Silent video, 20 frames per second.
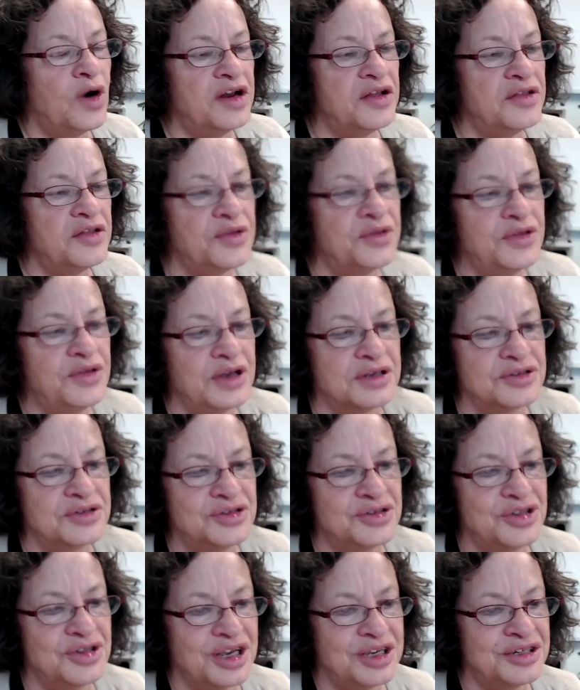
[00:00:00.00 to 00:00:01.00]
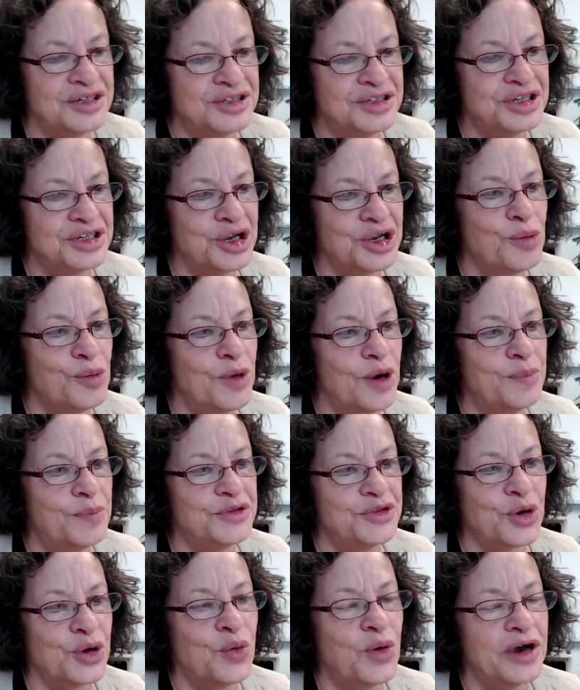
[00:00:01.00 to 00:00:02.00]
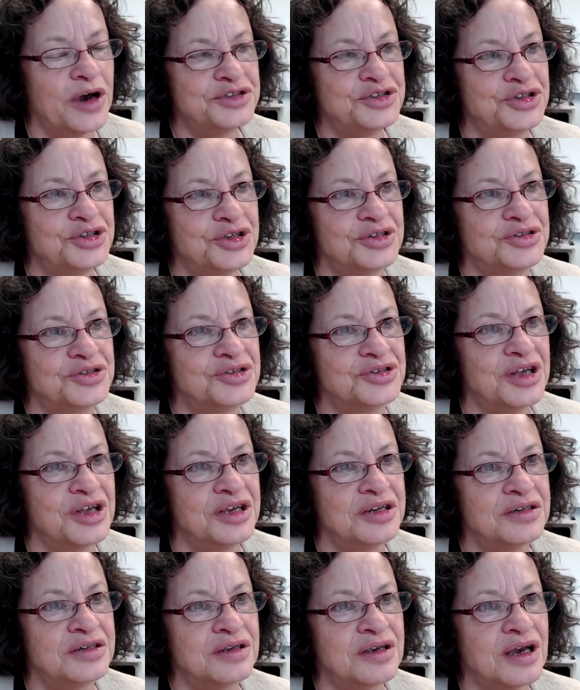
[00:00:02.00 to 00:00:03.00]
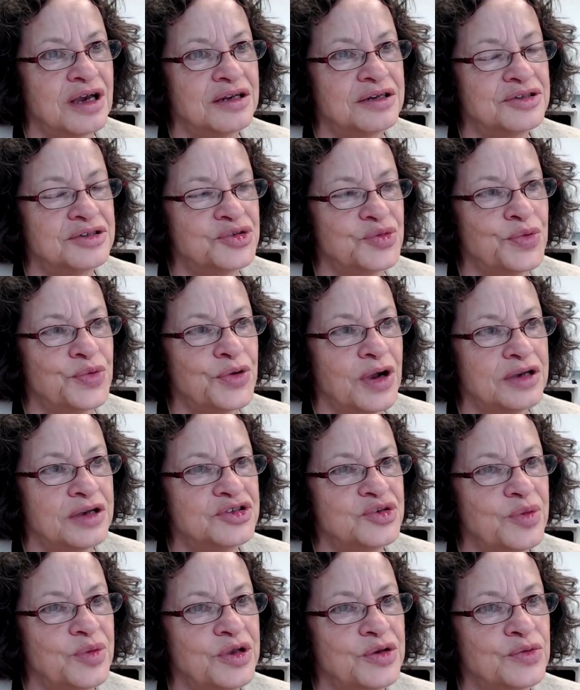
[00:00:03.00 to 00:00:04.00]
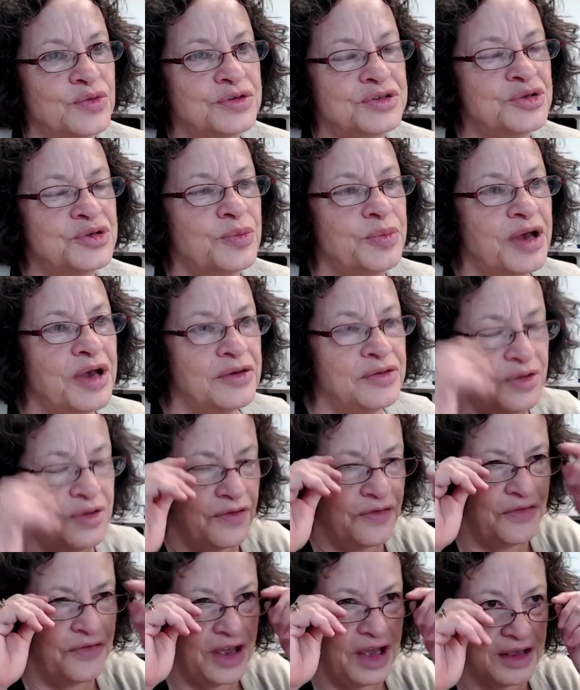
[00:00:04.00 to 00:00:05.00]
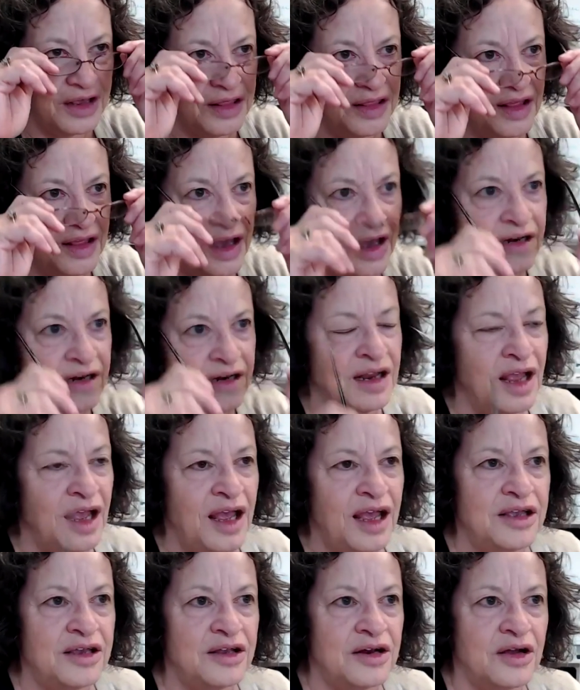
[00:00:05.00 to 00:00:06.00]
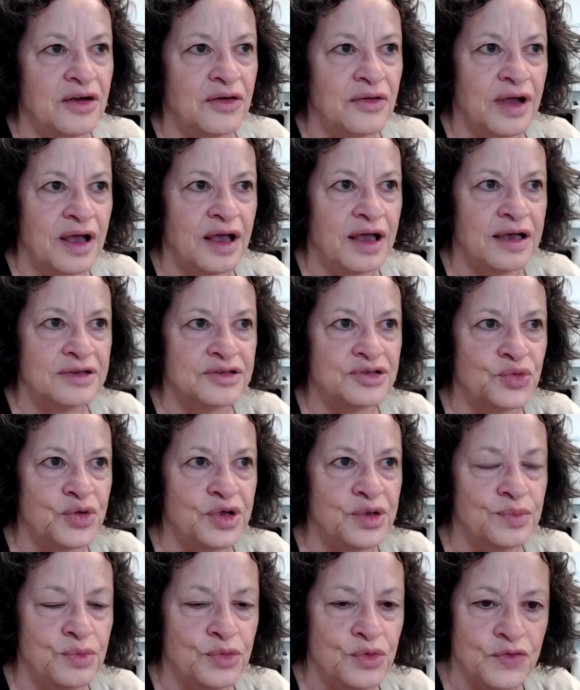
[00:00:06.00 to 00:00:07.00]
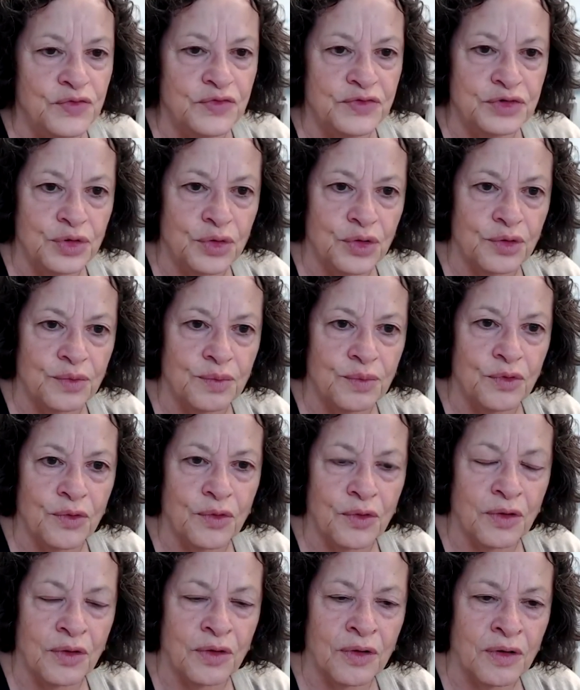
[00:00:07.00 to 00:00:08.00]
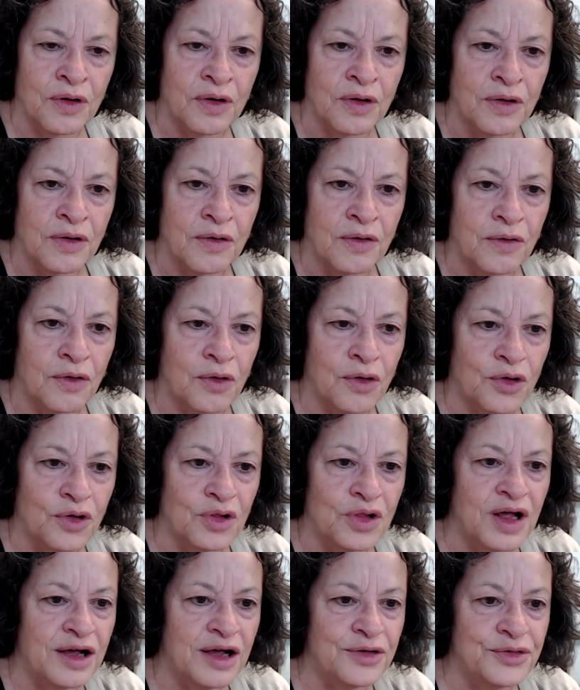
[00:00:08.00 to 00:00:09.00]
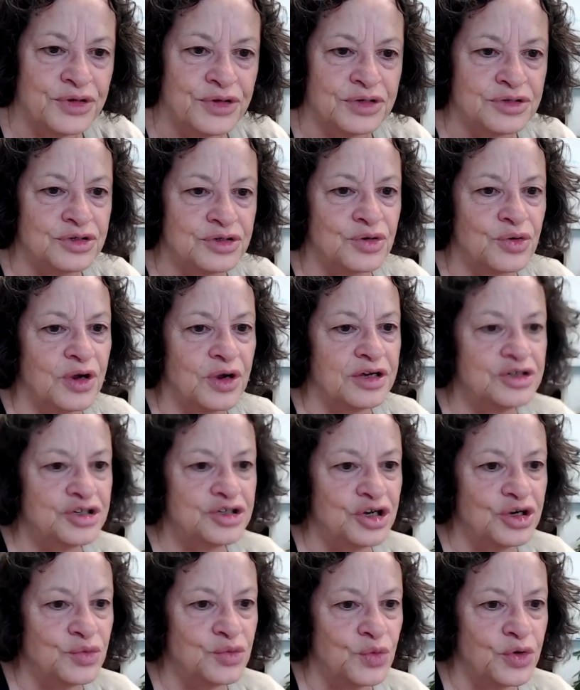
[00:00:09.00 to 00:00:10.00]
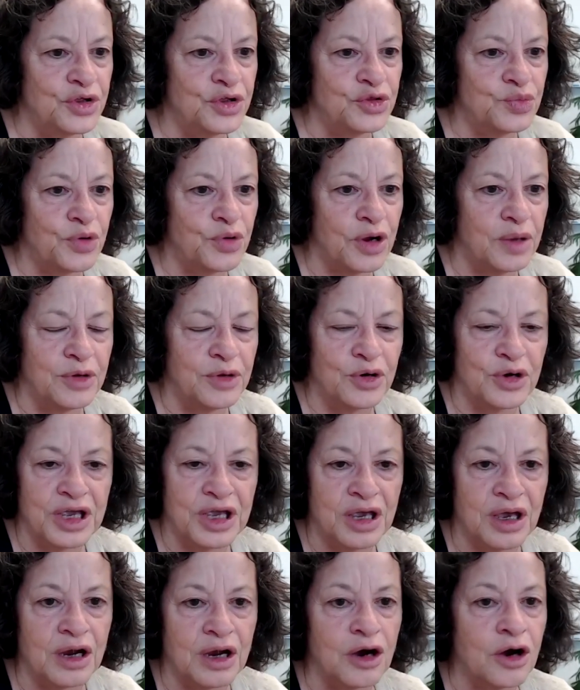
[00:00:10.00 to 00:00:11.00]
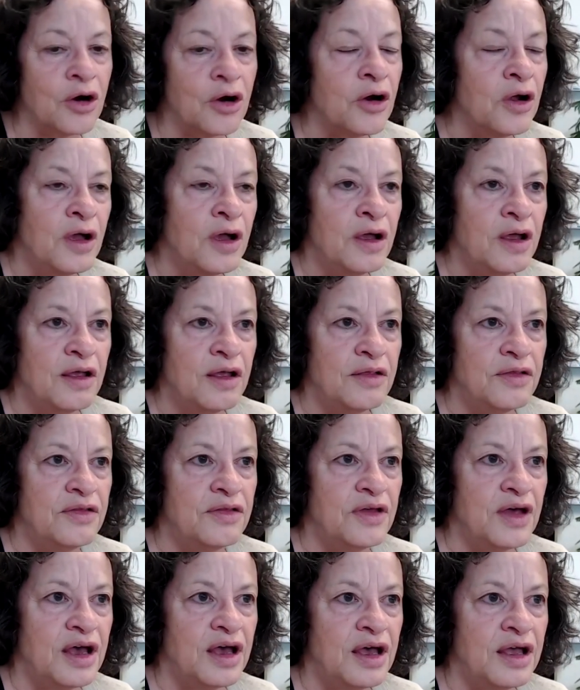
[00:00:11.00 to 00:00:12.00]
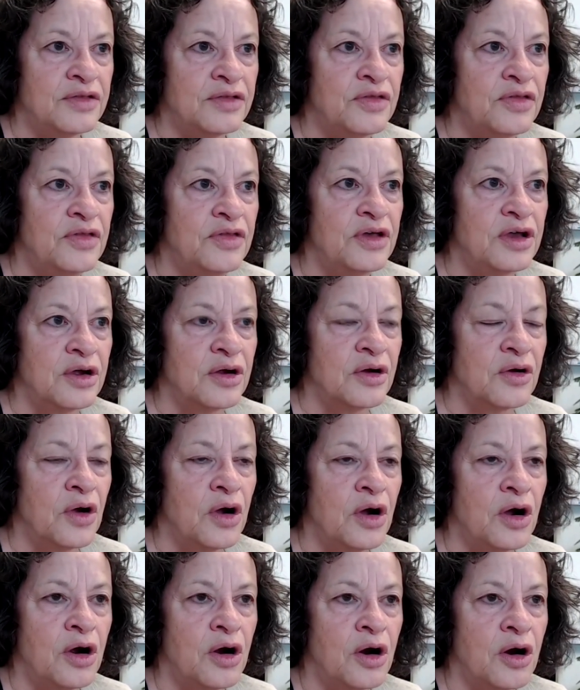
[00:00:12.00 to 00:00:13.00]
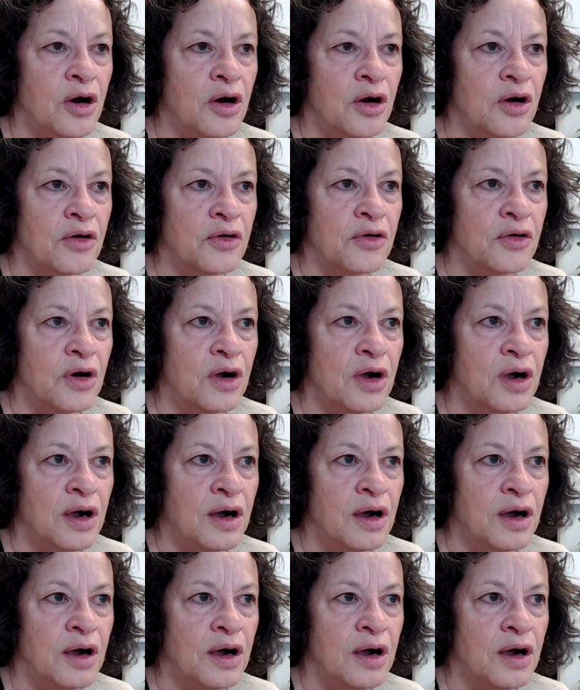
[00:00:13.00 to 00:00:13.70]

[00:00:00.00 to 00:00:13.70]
of the things that didn't come up in the questions that kind of surprised me was about the fact that, as we move toward more oral health integration with primary care, that there are